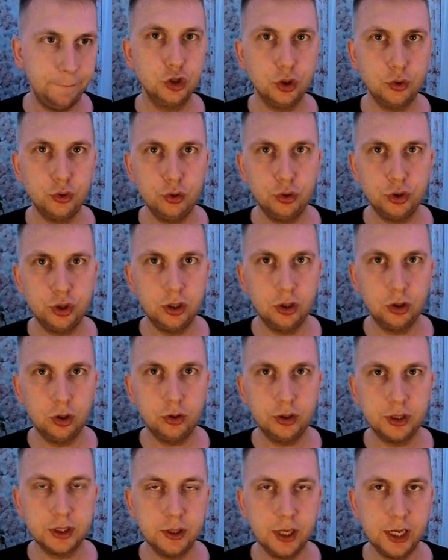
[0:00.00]
So using
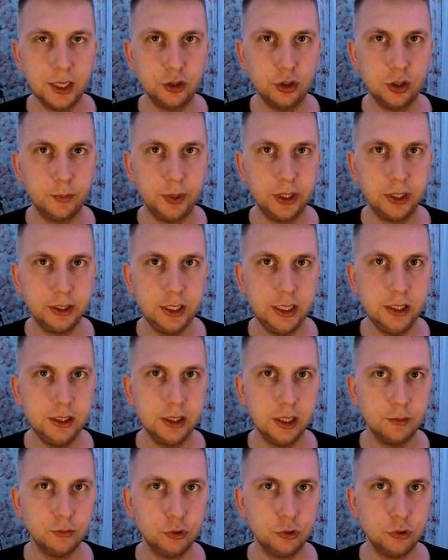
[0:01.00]
Grok is actually pretty easy.